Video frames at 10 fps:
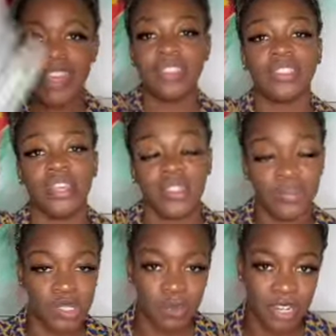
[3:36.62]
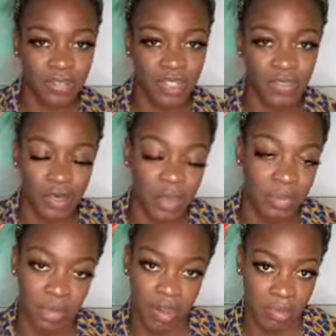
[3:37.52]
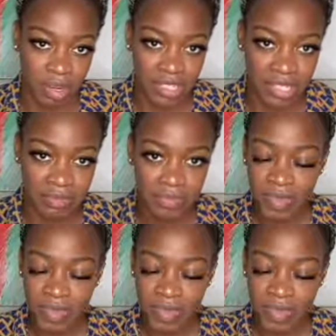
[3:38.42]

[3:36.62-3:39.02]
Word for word: So this was perfect for when we were in person,